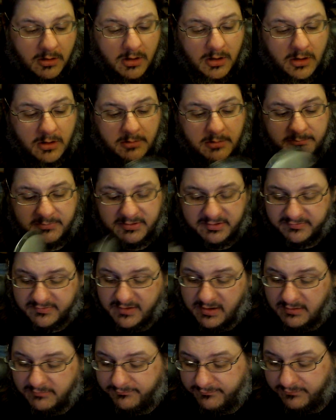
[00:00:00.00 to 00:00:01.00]
But it's
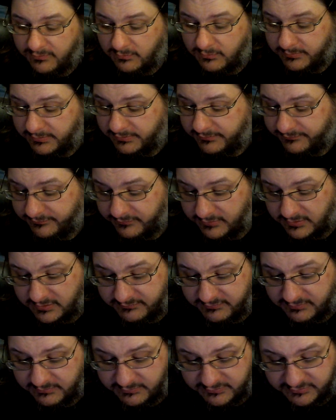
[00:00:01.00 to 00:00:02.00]
got a film on the front
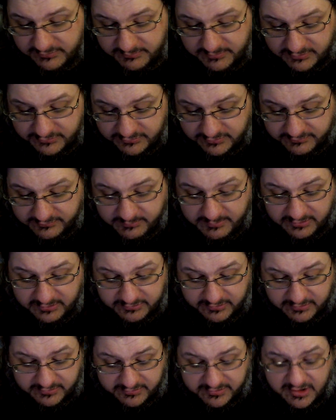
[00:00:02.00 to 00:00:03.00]
of it, which I'm not sure if I'm
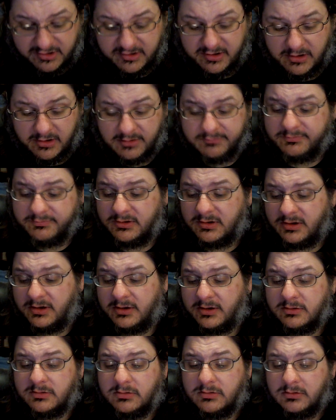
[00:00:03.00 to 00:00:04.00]
actually going to take that off or
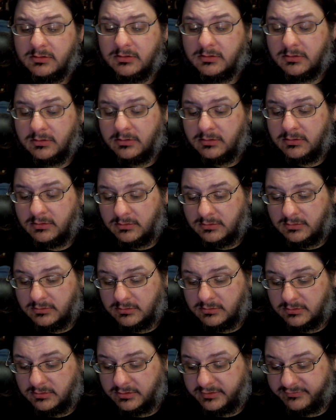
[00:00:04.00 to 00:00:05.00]
not.
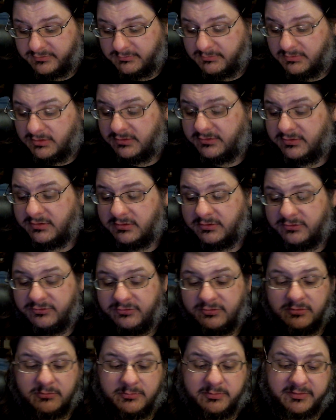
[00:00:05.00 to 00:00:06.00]
Because I'm not entirely
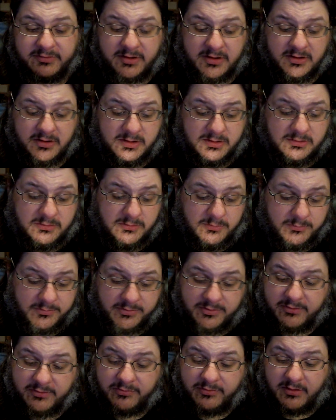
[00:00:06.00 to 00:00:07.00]
sure what the hell I do
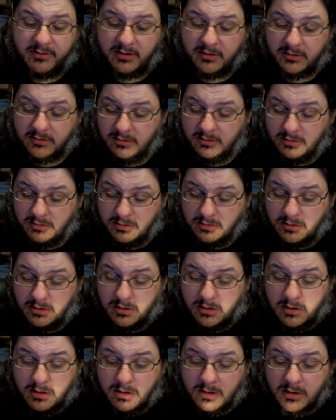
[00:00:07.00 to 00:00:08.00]
with this thing.
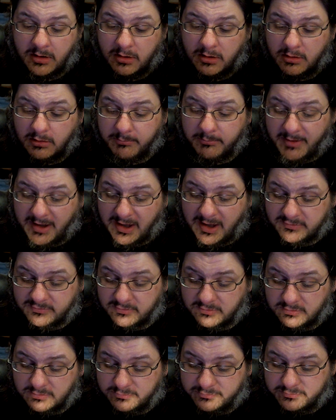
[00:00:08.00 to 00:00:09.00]
The back's
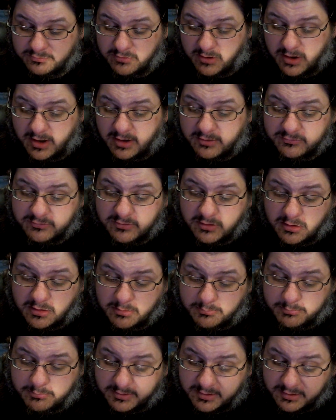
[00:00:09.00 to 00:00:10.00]
a little scratched
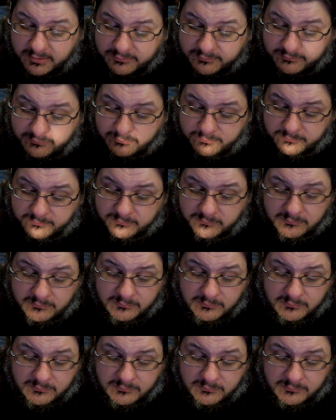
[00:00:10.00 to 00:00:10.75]
up, I guess, from